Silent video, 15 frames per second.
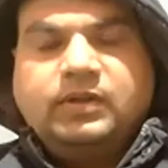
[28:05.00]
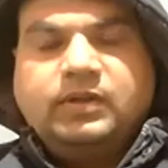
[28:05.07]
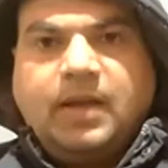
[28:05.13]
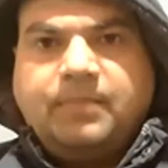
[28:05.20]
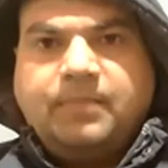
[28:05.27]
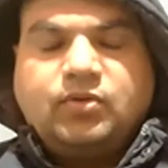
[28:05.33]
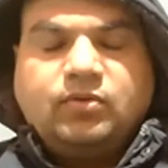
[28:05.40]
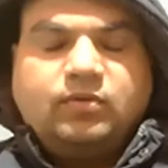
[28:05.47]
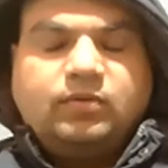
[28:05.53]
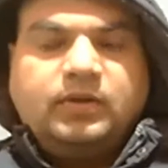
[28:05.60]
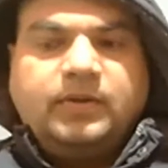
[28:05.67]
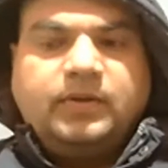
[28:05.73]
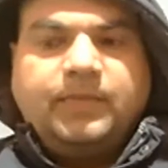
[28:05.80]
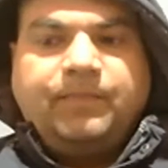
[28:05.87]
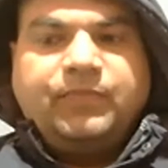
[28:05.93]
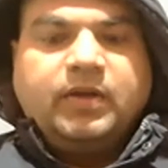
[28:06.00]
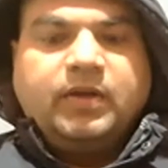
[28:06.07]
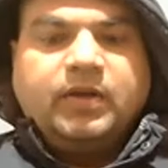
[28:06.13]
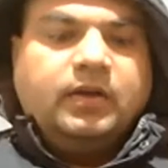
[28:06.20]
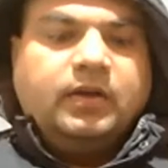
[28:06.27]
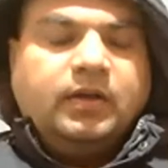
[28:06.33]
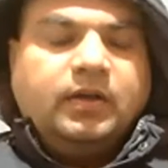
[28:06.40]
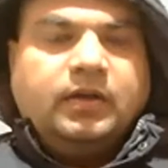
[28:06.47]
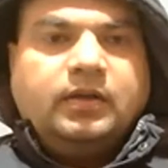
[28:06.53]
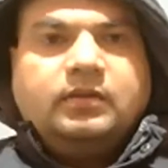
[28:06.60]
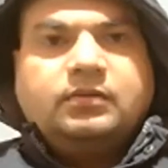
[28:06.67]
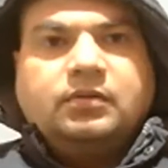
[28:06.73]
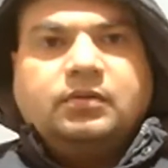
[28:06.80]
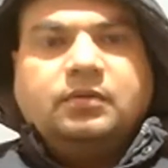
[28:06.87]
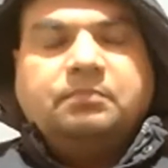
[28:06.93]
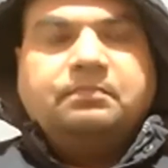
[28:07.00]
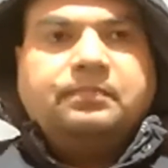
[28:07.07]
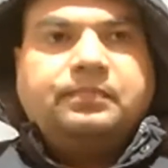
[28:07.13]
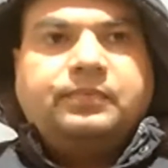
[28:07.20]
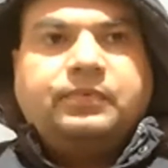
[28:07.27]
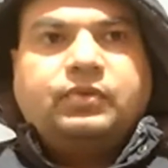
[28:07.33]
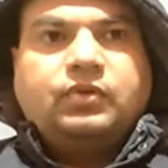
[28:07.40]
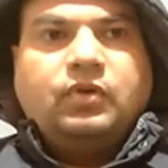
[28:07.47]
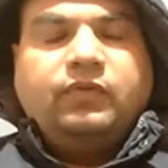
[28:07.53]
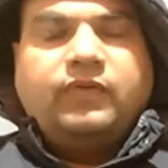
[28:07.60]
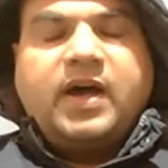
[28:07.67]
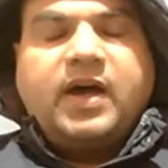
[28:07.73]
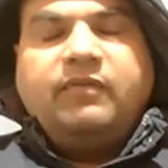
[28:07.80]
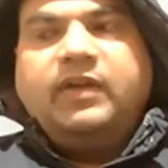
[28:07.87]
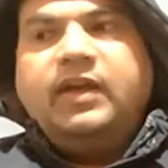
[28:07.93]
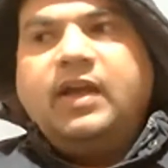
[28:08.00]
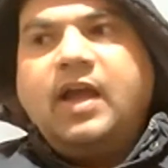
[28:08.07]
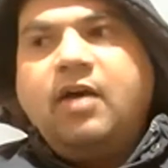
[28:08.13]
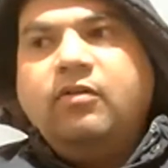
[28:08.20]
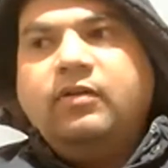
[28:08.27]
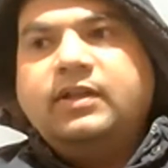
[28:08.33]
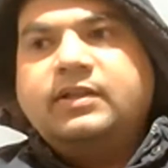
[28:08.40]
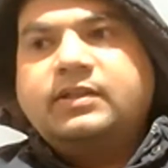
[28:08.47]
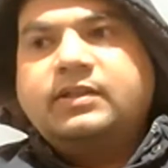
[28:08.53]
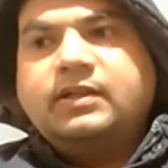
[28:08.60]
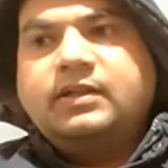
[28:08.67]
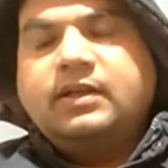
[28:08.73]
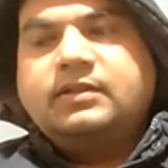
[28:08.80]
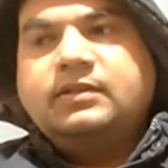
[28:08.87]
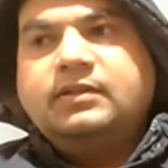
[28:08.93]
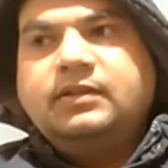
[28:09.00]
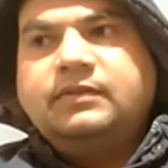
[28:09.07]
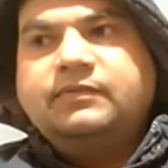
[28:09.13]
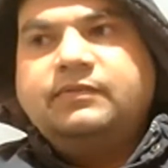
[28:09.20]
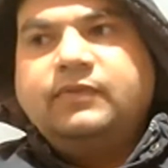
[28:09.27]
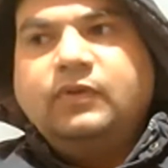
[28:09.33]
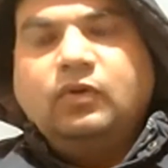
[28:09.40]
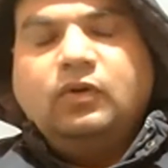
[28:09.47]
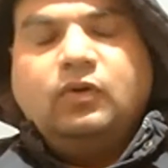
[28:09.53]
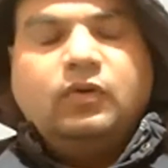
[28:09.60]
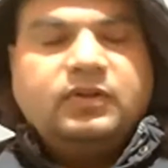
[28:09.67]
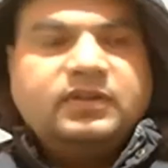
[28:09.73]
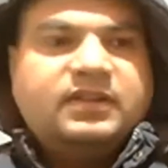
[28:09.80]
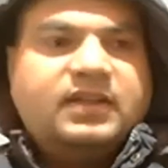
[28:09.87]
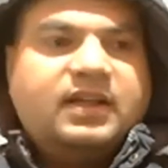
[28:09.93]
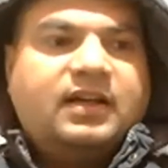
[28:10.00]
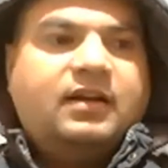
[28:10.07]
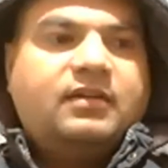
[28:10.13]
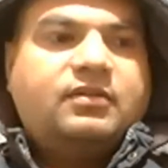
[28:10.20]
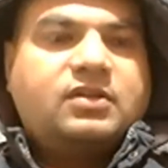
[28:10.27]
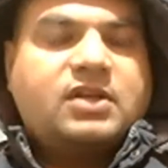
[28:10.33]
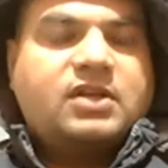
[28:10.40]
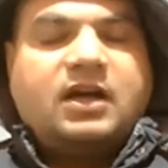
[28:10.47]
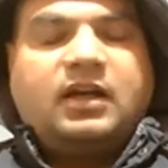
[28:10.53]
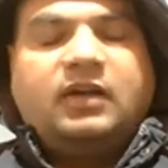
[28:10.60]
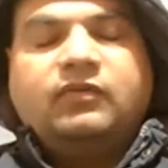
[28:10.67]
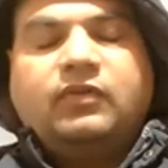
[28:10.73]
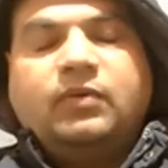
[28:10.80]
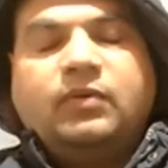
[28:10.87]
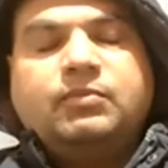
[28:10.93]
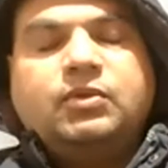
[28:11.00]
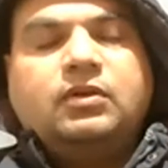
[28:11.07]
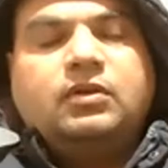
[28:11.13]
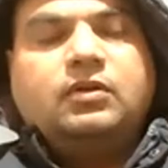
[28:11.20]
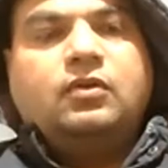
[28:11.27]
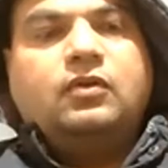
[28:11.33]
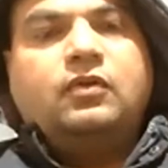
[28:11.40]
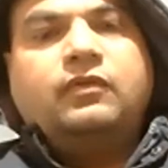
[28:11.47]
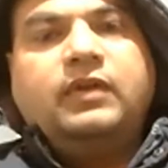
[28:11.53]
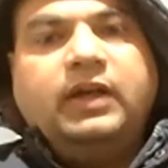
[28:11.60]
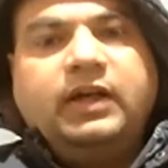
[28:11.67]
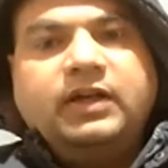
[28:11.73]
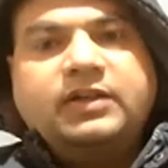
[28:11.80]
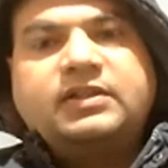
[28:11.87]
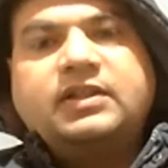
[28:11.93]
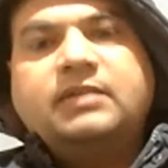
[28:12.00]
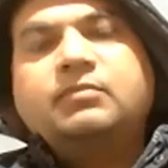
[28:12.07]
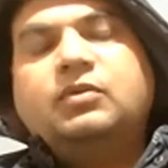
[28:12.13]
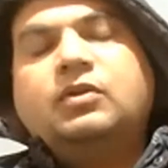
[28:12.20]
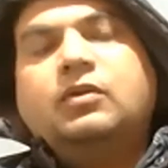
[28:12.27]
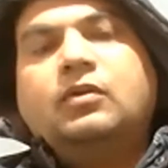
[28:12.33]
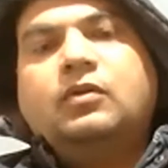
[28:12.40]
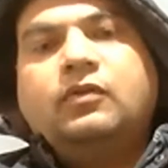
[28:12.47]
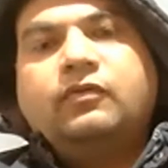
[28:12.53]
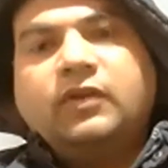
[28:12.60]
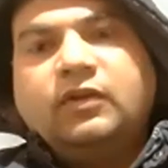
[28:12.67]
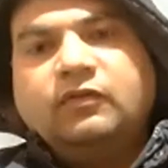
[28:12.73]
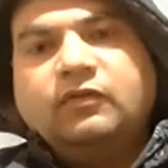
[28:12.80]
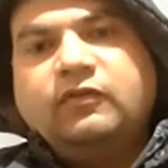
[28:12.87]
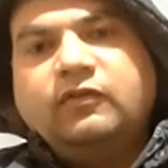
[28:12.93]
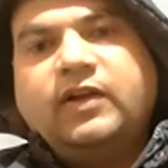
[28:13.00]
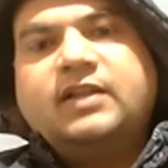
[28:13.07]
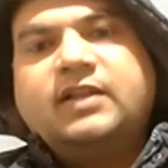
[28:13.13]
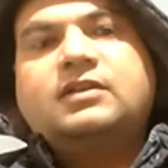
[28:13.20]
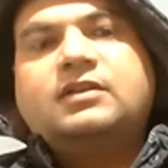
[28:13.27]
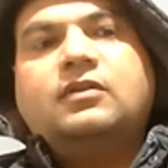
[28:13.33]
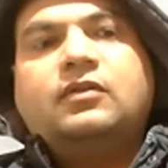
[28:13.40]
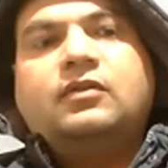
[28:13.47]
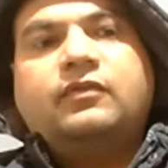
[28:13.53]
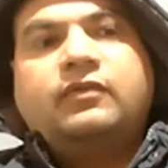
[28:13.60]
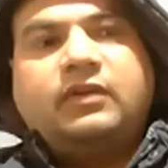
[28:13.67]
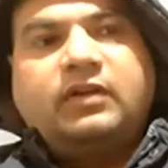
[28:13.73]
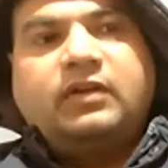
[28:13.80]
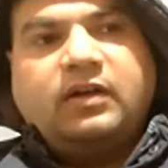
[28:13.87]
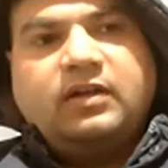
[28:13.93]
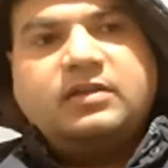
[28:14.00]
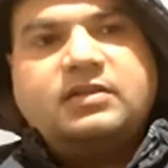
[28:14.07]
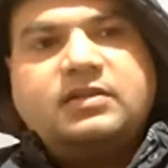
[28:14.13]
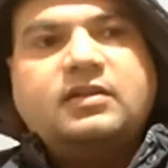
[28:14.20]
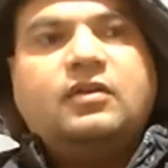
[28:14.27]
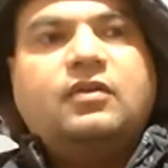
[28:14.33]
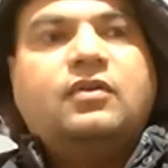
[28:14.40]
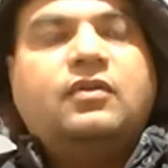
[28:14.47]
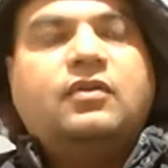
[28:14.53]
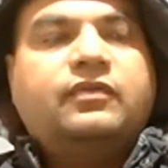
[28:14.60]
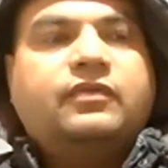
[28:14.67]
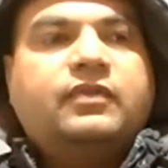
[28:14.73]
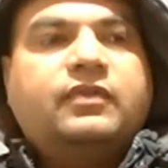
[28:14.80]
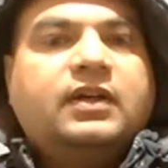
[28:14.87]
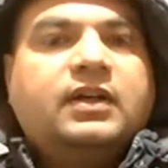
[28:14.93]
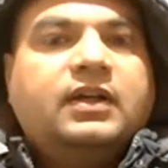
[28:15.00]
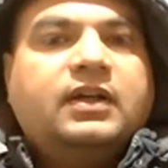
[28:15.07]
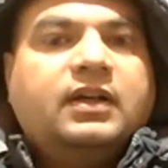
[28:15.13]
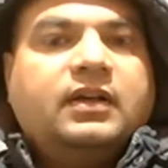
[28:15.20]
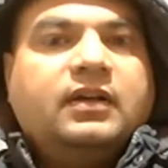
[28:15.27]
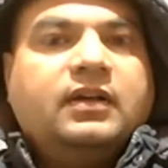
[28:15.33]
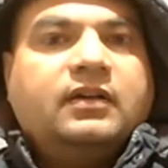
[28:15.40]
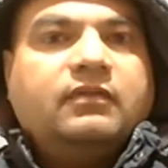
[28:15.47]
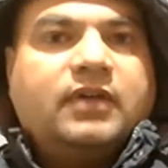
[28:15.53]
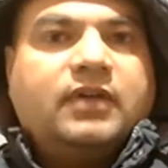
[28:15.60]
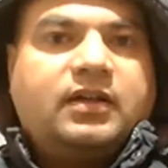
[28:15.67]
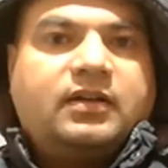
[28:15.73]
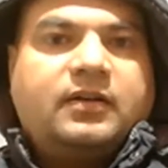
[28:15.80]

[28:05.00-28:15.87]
absolutely. So far we have discussed these few laws, the starting from the law of leadership, law of influence, law of trust, law of what?